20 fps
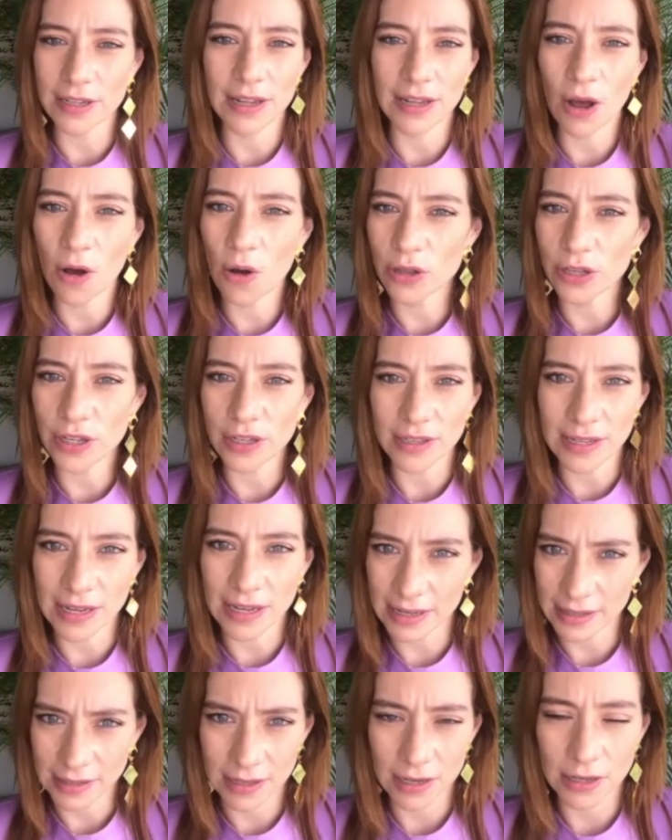all the
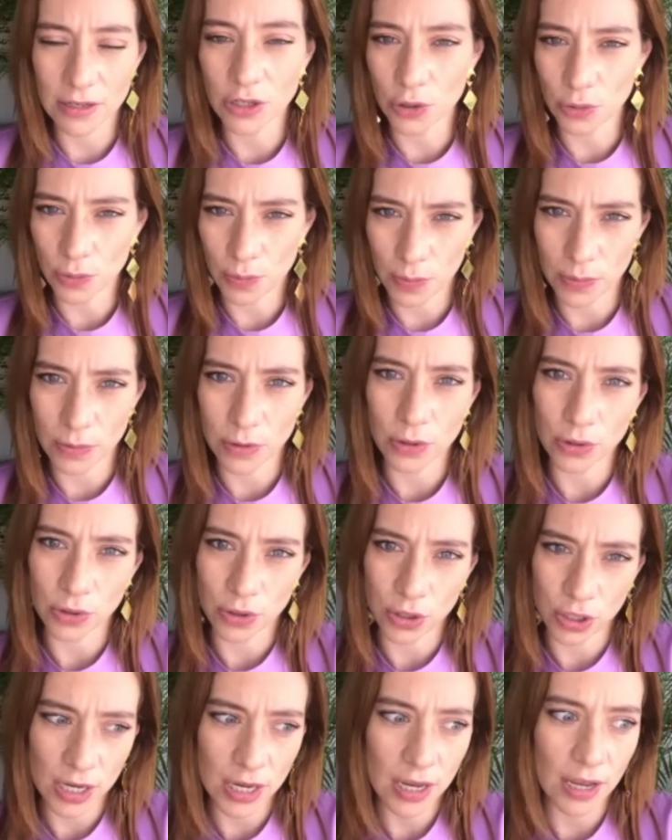tests to
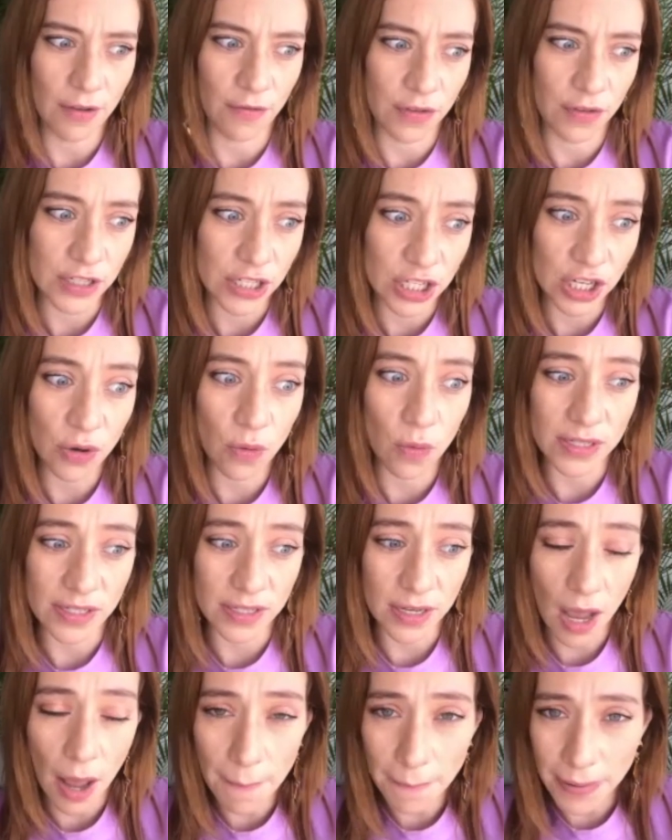see if she was
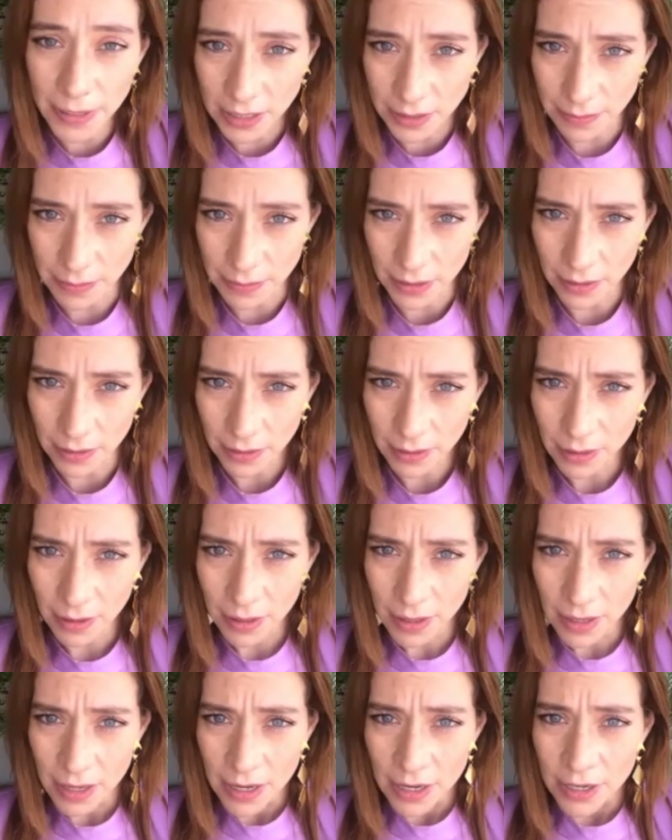compatible.
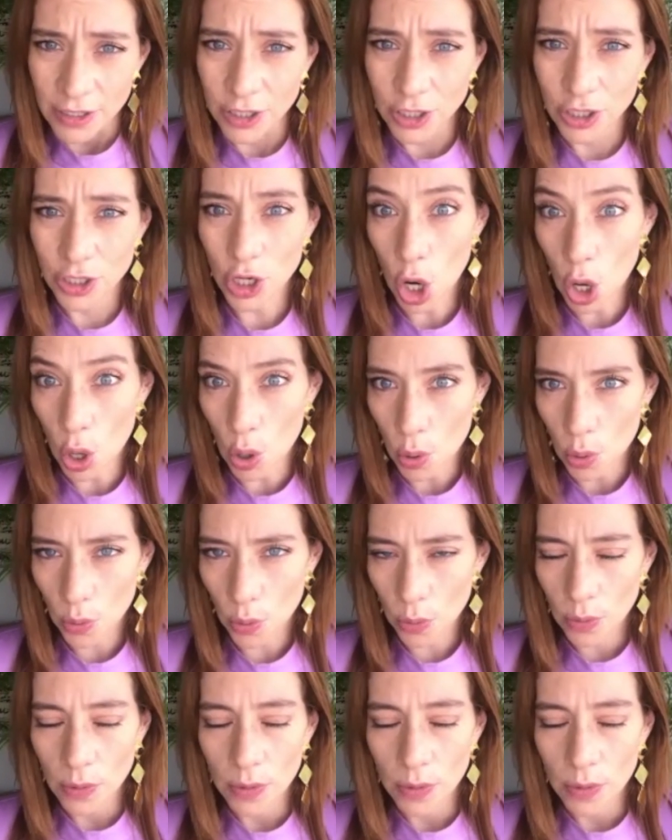So